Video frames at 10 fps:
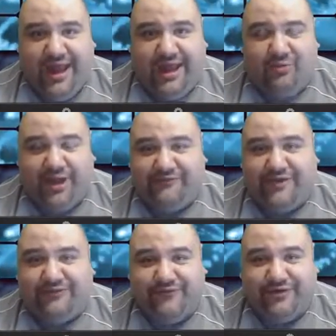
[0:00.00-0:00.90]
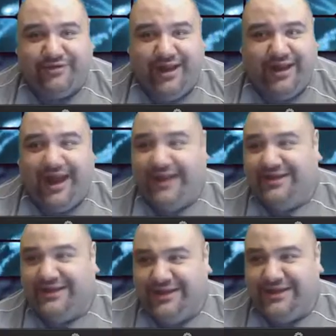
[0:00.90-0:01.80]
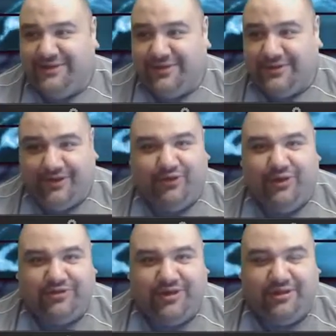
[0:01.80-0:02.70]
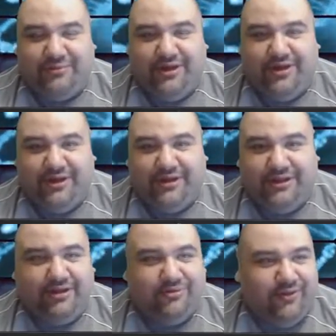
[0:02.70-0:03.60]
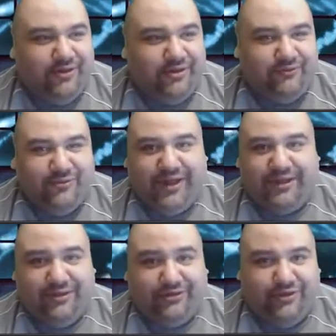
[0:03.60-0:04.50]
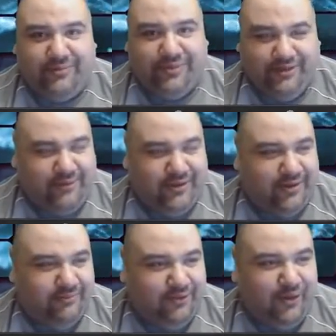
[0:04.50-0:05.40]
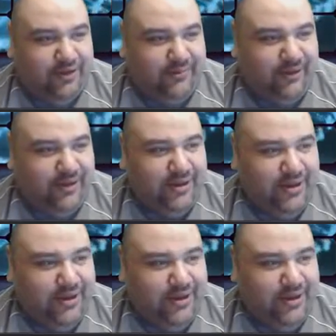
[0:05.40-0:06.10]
and when I read the first line, I deleted it because I thought he was sending me leak spoilers from like the script that's been talked about.